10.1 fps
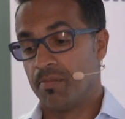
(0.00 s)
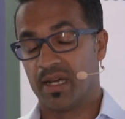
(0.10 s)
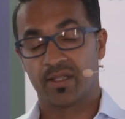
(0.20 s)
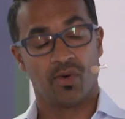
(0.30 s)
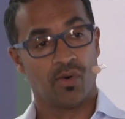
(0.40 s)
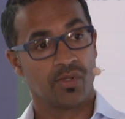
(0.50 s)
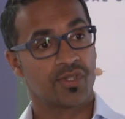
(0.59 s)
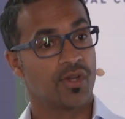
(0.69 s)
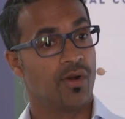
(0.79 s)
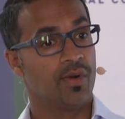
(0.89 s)
but
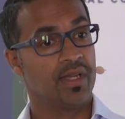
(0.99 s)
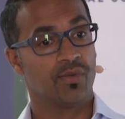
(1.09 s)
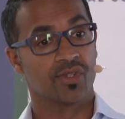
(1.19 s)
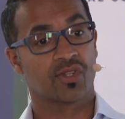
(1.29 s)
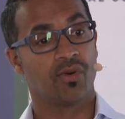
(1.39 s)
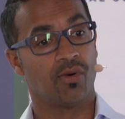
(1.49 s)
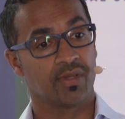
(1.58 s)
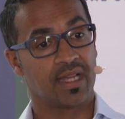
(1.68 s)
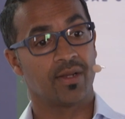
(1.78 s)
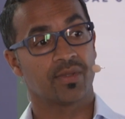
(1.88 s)
also it was
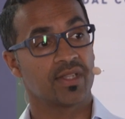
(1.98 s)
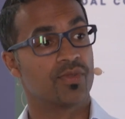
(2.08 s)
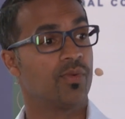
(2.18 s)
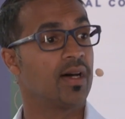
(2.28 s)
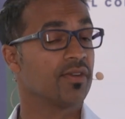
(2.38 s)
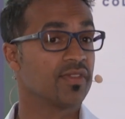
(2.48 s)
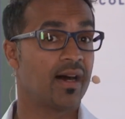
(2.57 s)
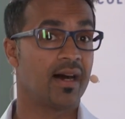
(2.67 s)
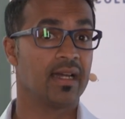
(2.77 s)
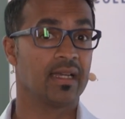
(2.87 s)
called out as one of the
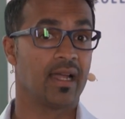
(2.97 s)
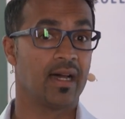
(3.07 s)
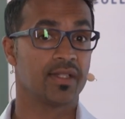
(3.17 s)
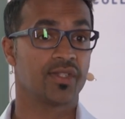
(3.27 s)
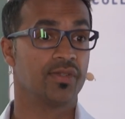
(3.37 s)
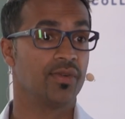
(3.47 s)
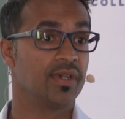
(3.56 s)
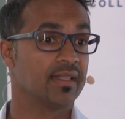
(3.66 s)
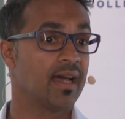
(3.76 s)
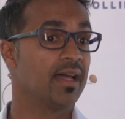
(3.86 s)
highlights
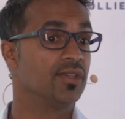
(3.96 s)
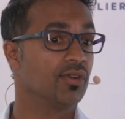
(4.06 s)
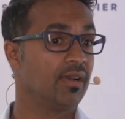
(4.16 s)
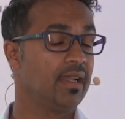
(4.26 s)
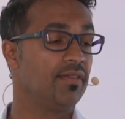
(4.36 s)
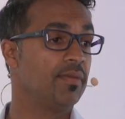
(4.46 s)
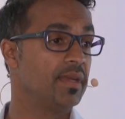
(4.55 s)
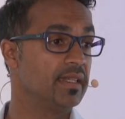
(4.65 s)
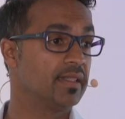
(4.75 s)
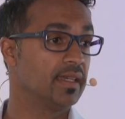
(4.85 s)
during the annual liver
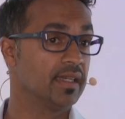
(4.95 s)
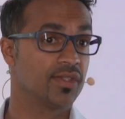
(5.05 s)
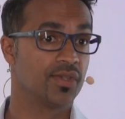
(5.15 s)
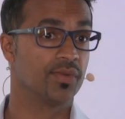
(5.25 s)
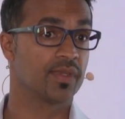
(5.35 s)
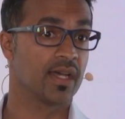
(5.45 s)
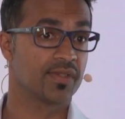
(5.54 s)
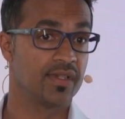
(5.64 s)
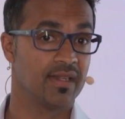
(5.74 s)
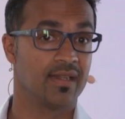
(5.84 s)
meeting in
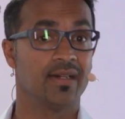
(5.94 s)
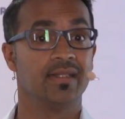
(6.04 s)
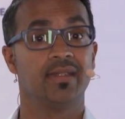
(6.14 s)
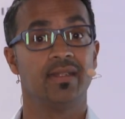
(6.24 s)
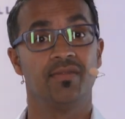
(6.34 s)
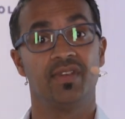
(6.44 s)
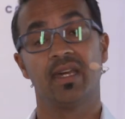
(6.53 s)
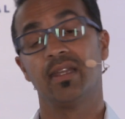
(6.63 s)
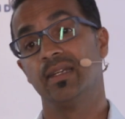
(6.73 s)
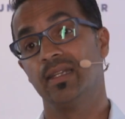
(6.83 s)
2019 in
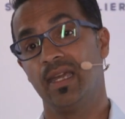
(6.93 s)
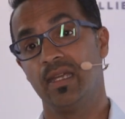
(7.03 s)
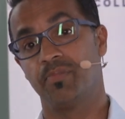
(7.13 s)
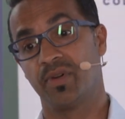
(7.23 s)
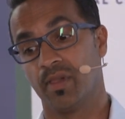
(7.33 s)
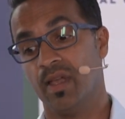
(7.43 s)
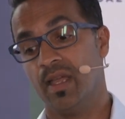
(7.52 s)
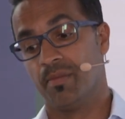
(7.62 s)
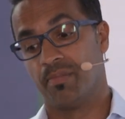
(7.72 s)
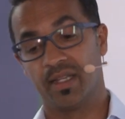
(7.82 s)
Vienna in April
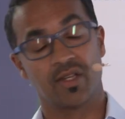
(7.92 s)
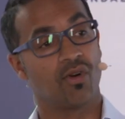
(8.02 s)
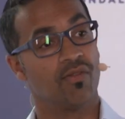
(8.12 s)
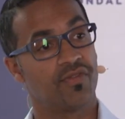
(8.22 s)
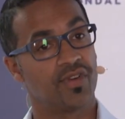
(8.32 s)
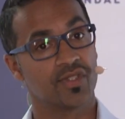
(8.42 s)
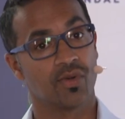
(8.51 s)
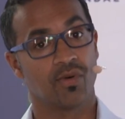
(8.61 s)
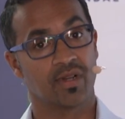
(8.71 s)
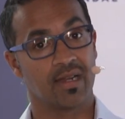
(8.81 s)
by the conference
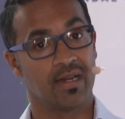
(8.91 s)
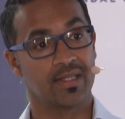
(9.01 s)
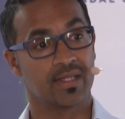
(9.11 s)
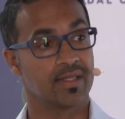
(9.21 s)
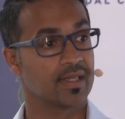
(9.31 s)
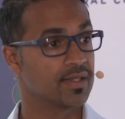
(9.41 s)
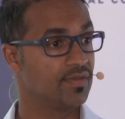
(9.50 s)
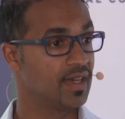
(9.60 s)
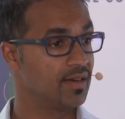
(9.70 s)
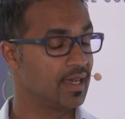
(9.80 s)
organizers as a
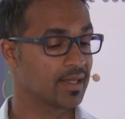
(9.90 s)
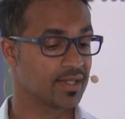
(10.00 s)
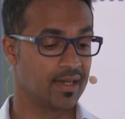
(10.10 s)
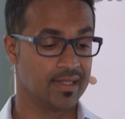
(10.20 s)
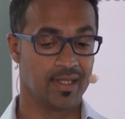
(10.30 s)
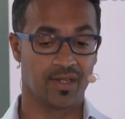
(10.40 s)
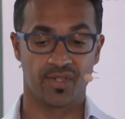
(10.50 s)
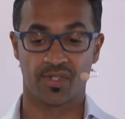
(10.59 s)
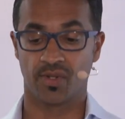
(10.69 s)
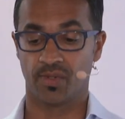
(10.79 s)
very exciting
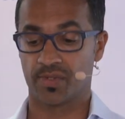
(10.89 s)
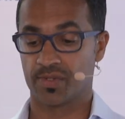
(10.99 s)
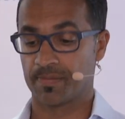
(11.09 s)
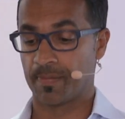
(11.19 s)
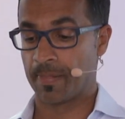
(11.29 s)
result.